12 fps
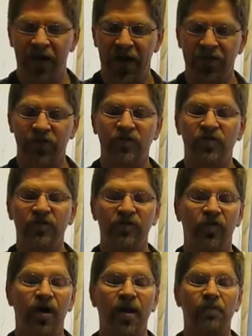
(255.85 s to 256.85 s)
and you
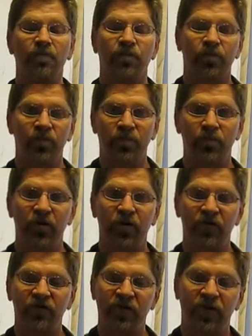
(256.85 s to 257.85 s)
describe the
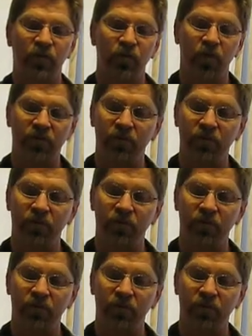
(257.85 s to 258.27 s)
birds and what